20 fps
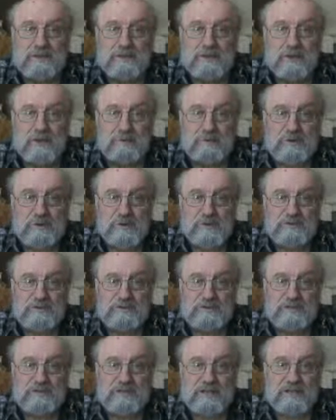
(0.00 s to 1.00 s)

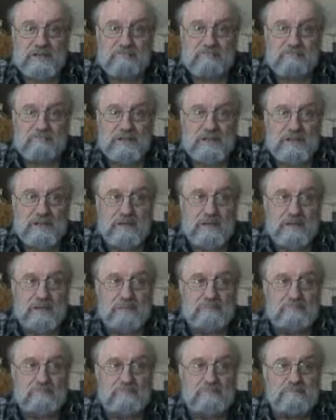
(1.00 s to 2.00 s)
corporations have
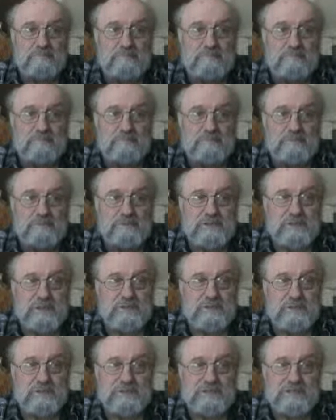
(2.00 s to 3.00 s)
become, shall
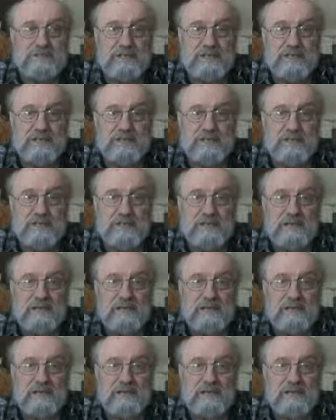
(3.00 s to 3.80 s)
we say,